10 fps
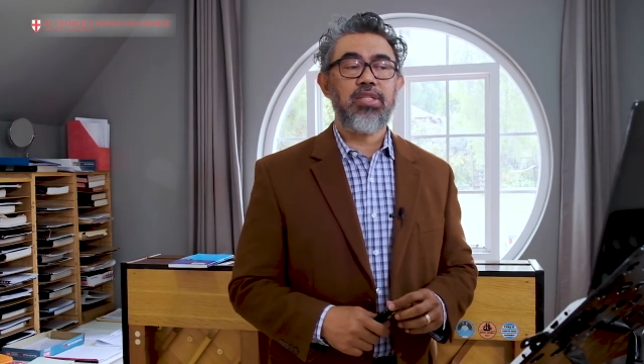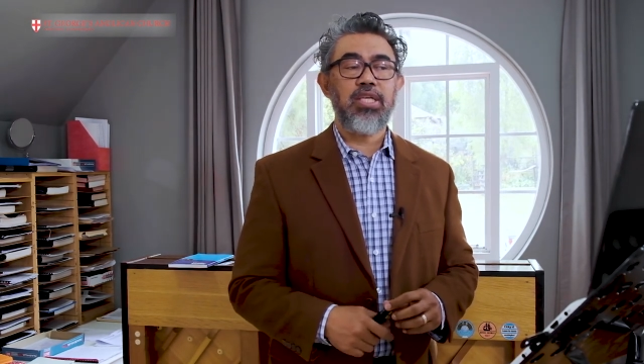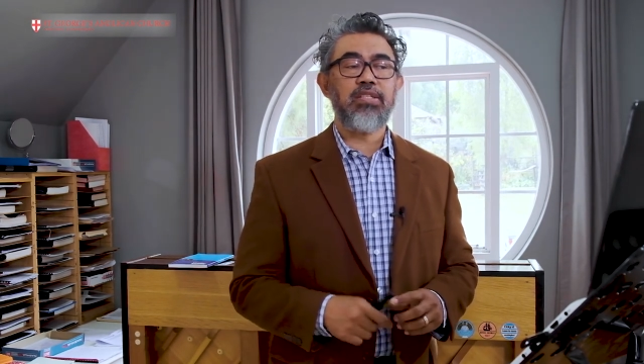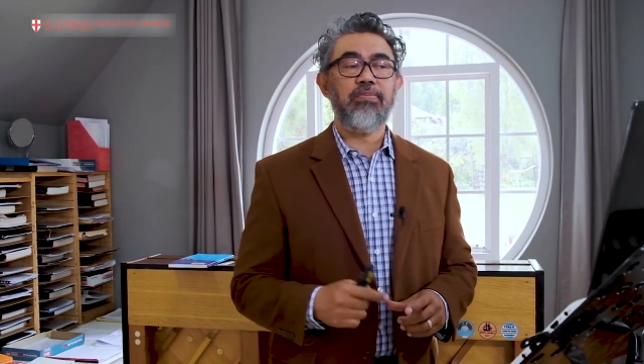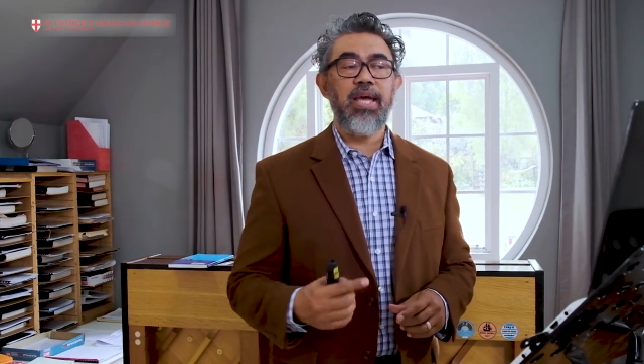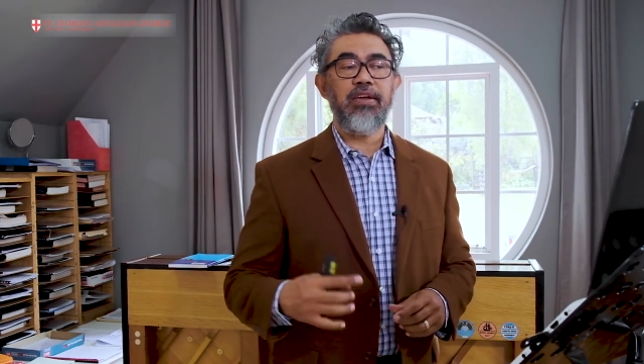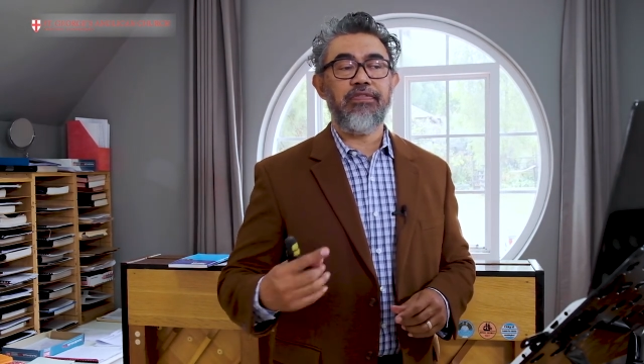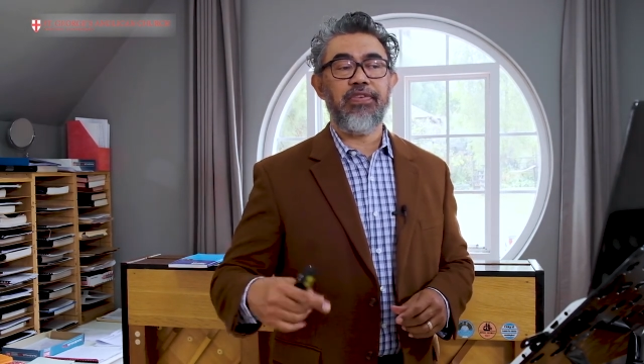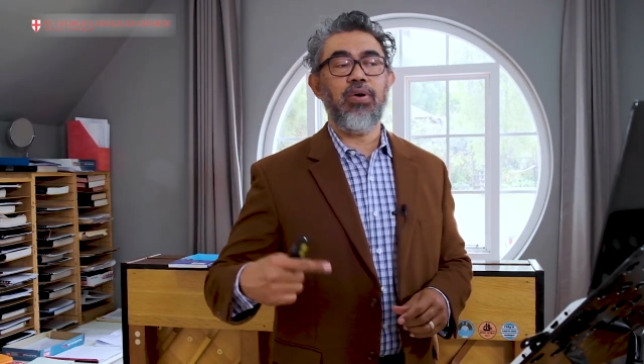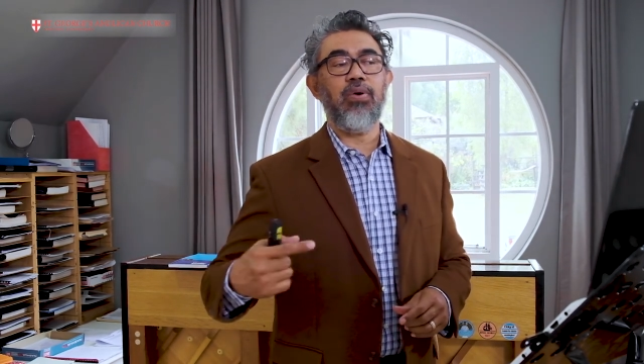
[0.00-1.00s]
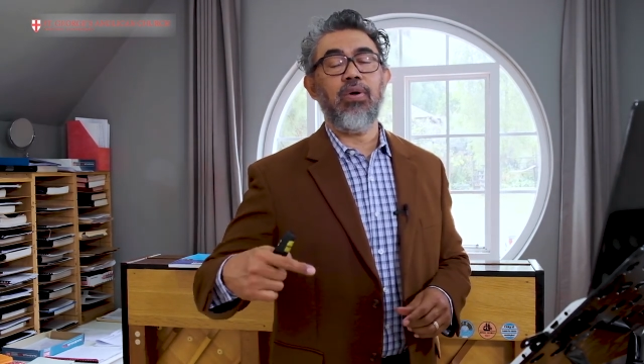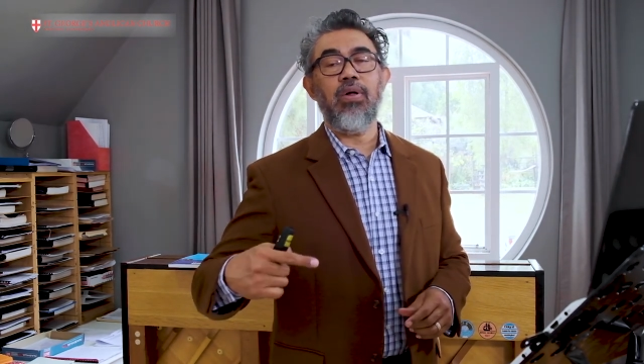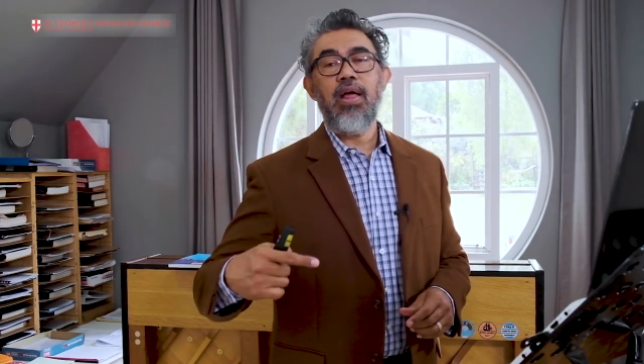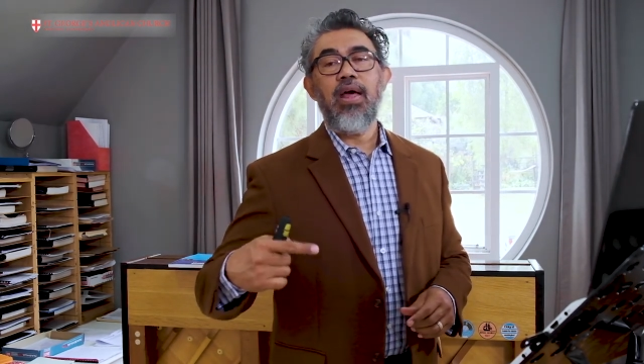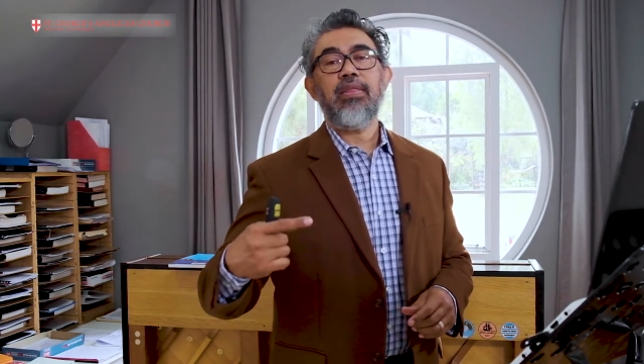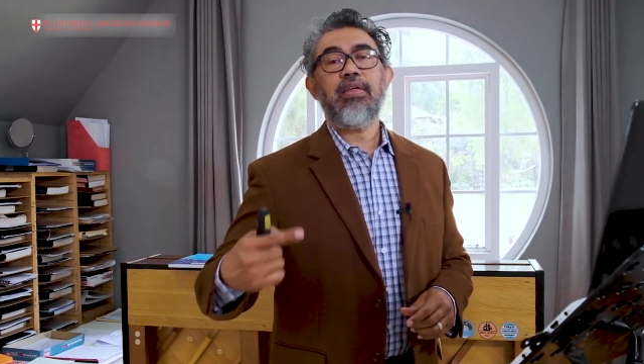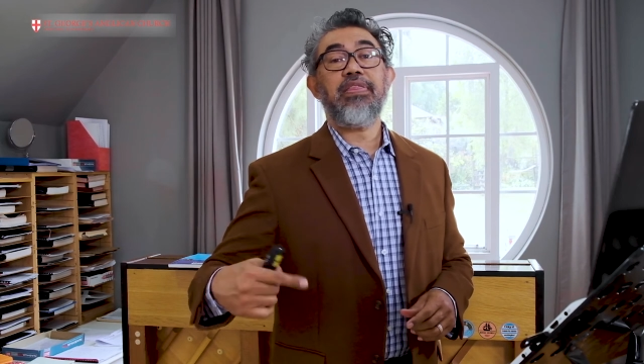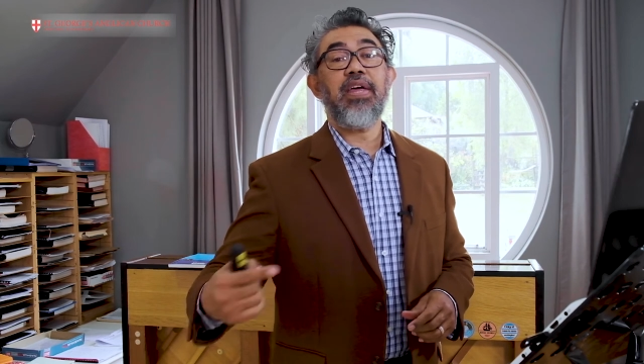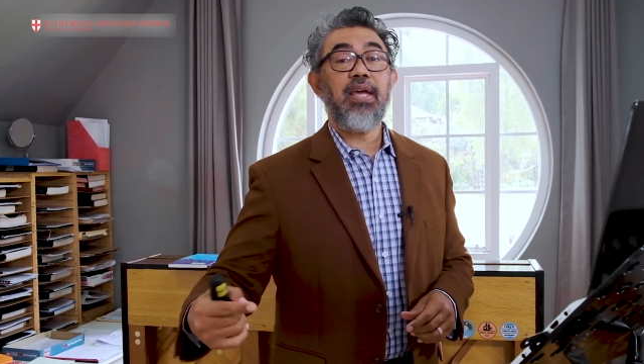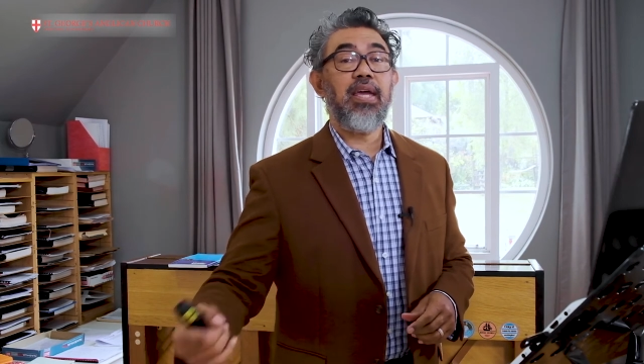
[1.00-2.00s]
this may fuel the
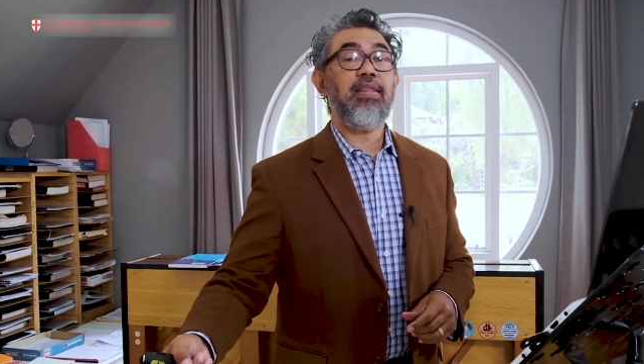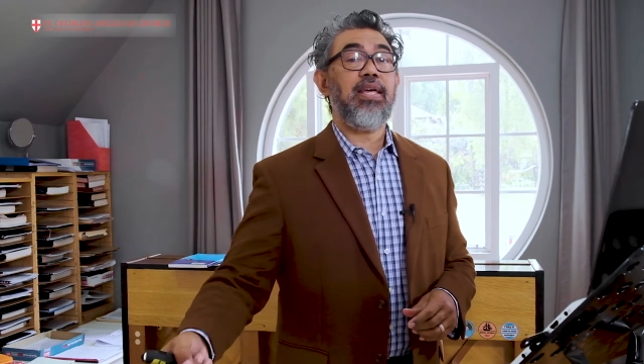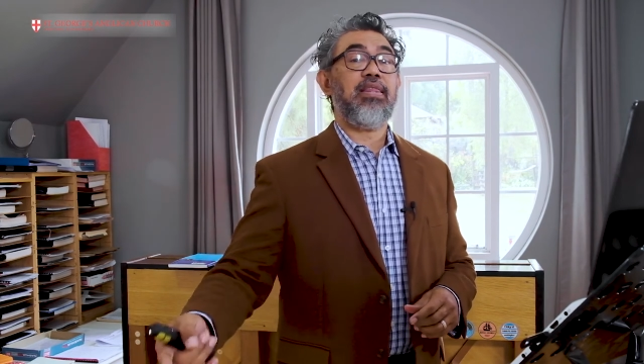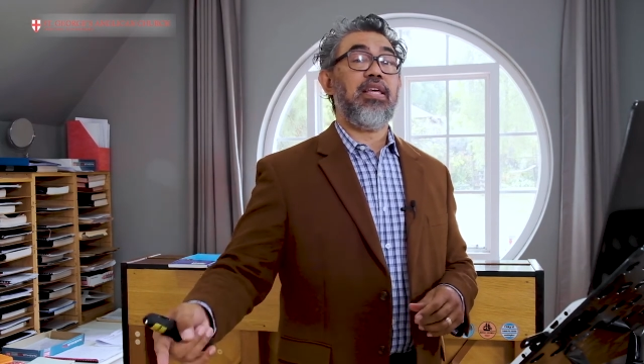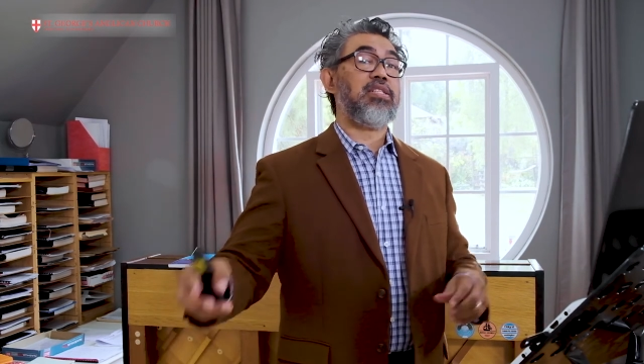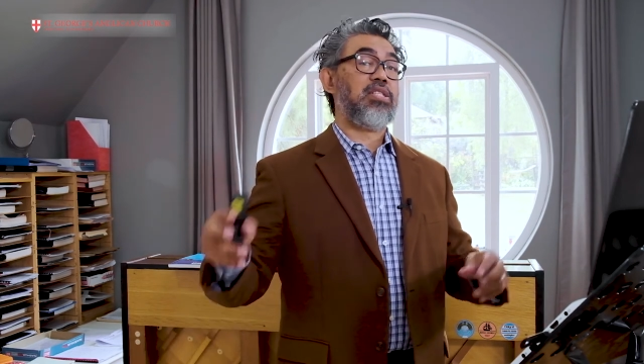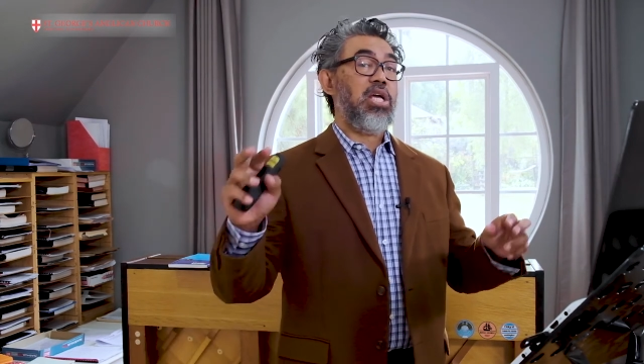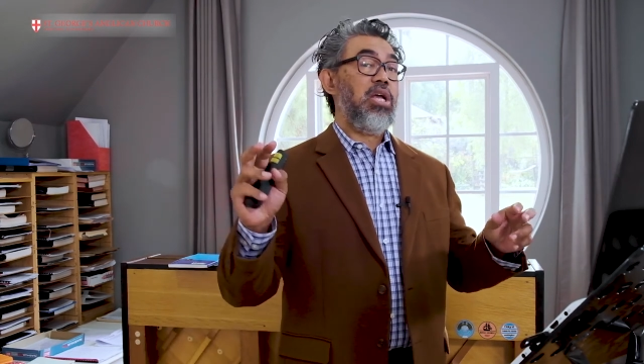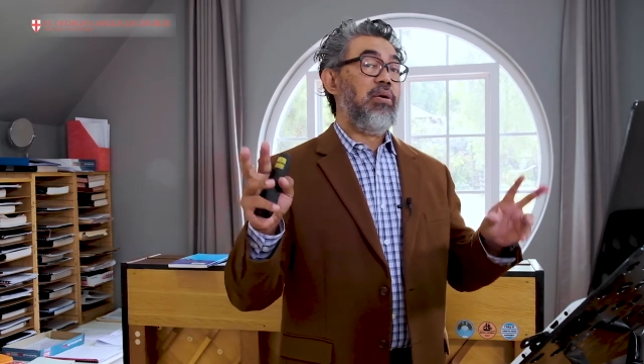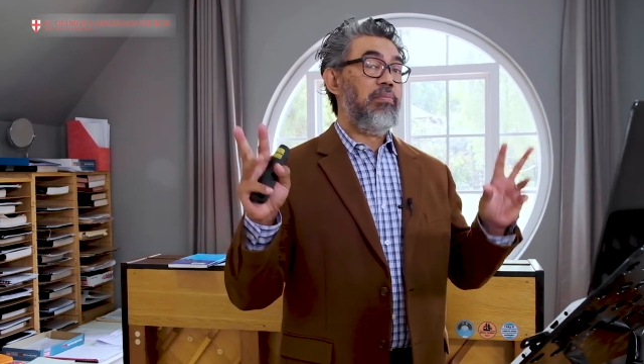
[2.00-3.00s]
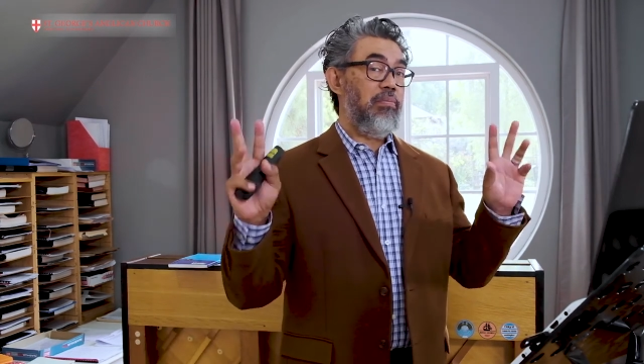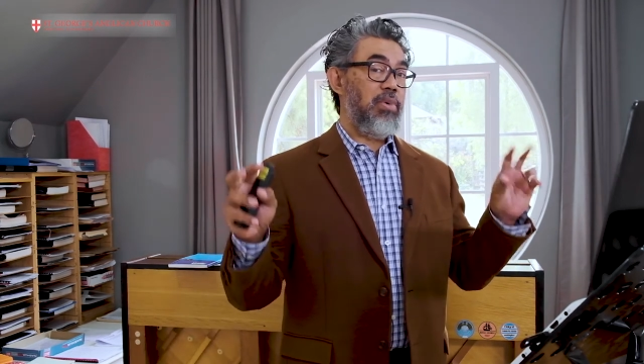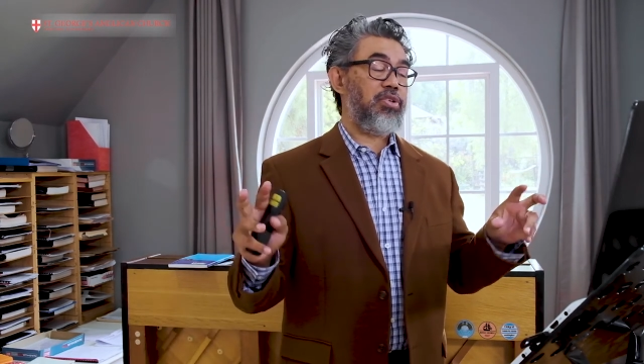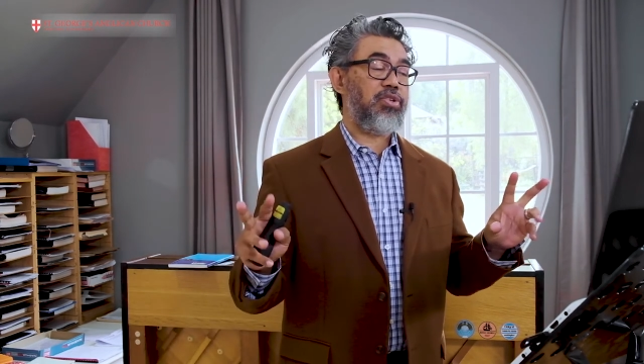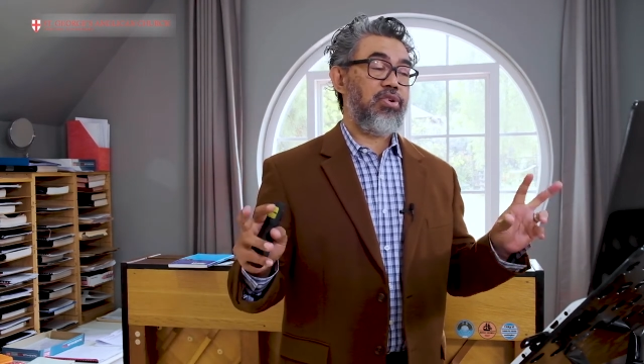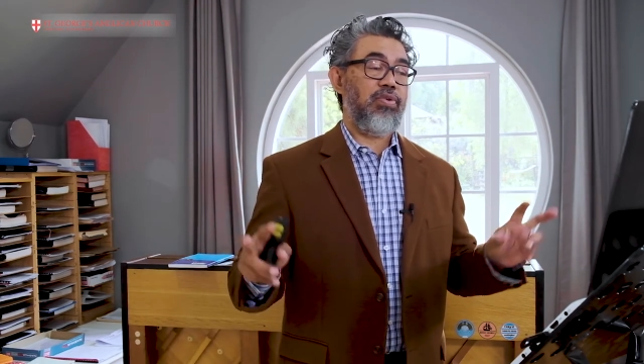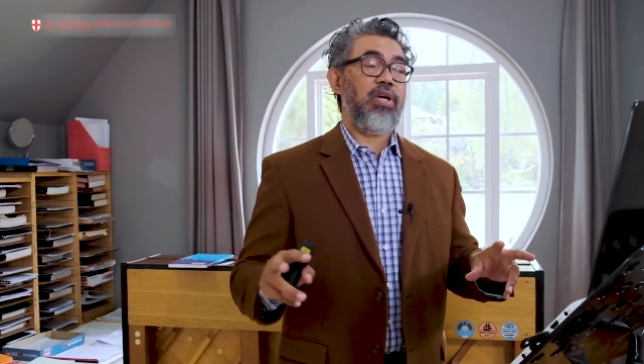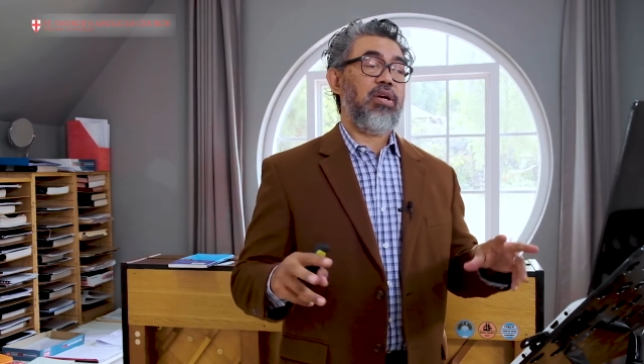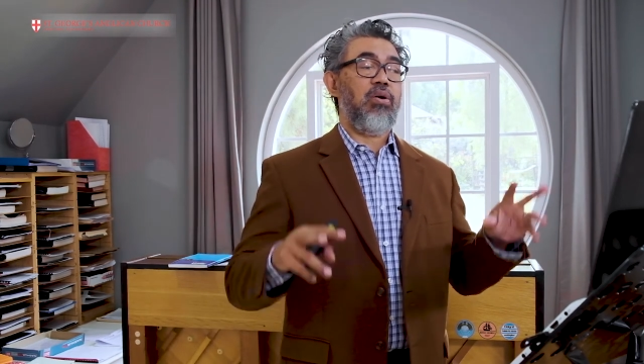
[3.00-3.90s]
thinking that this mystery,